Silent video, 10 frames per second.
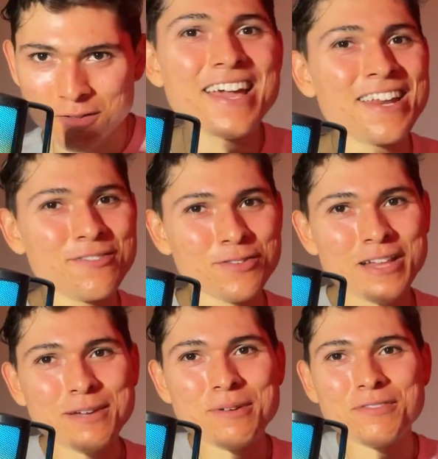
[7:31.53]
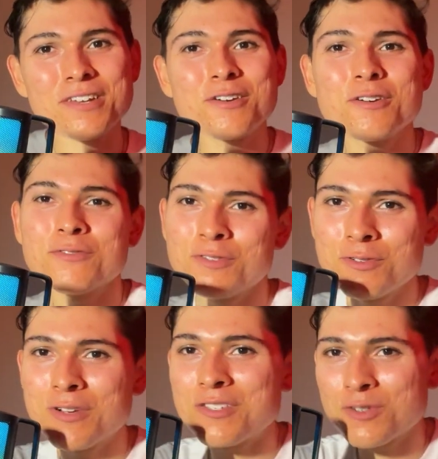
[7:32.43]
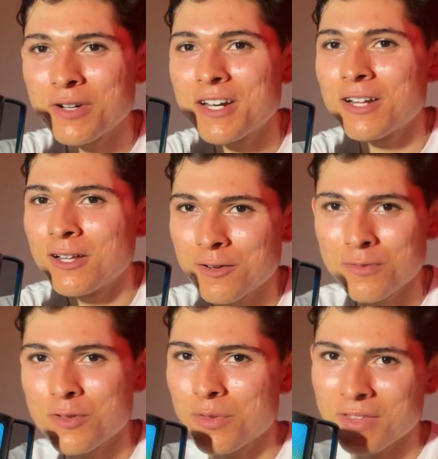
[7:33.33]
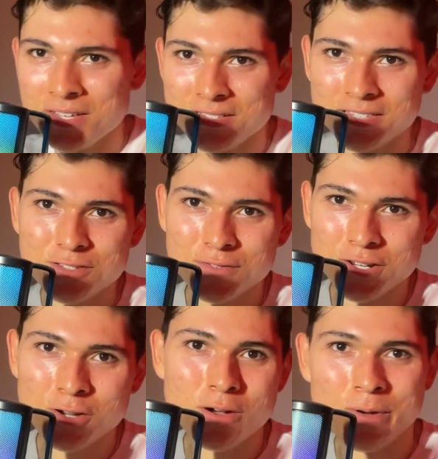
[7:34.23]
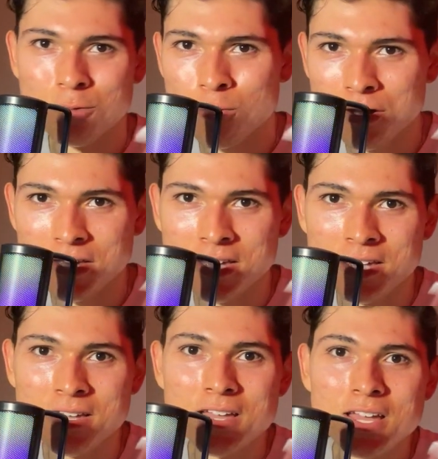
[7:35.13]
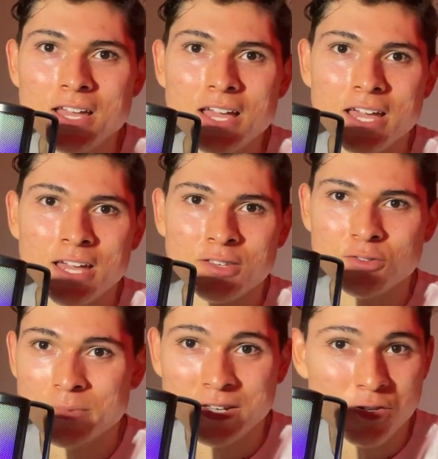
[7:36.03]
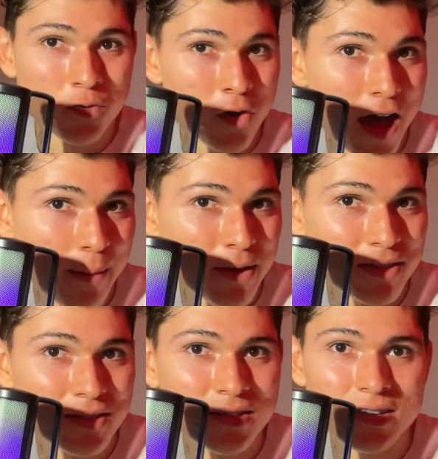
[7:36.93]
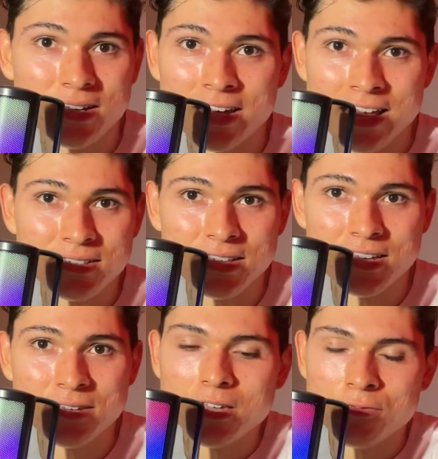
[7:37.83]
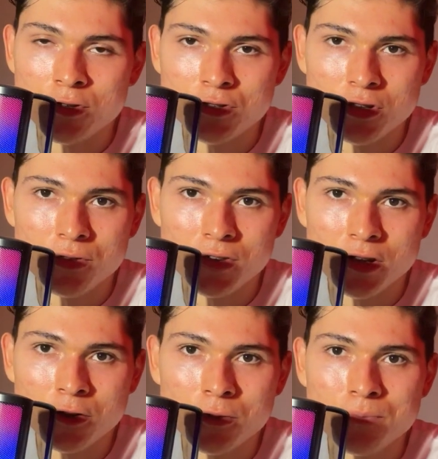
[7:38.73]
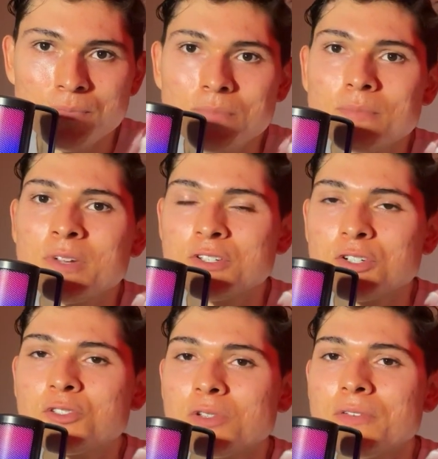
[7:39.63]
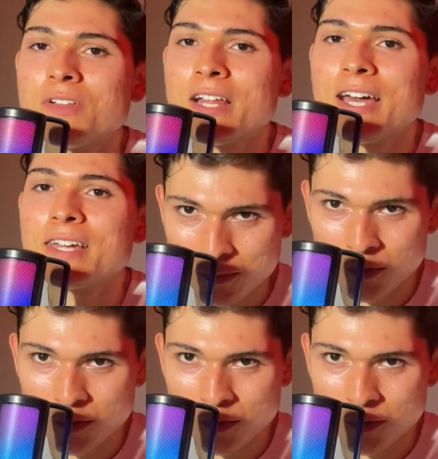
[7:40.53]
And if you like my video, if you enjoyed a lot of new things in this video about walking and uh, to make new habits. Lastly, if you enjoyed the video, make sure to leave a like.